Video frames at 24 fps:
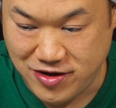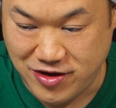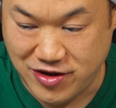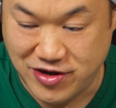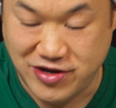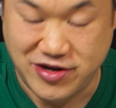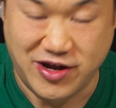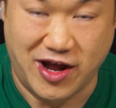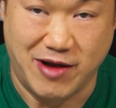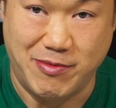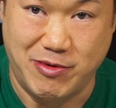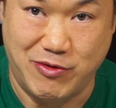You
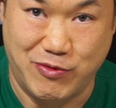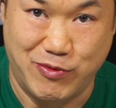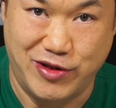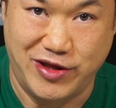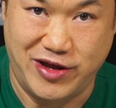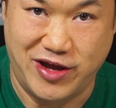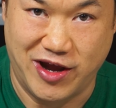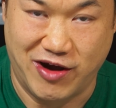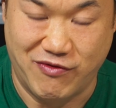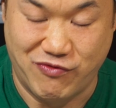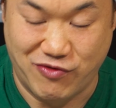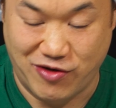just gotta be really
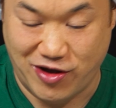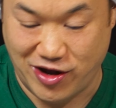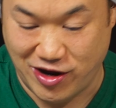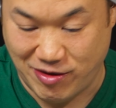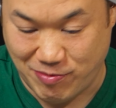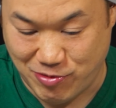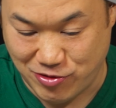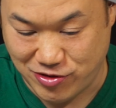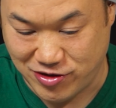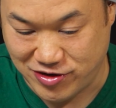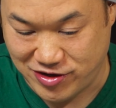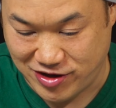careful how you
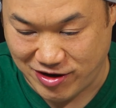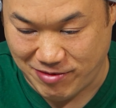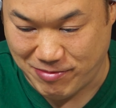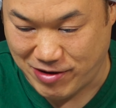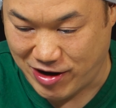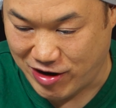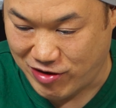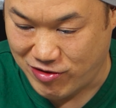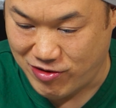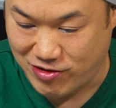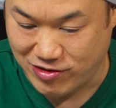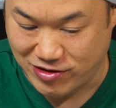put this thing
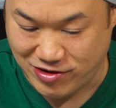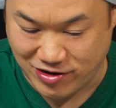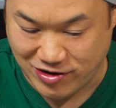back on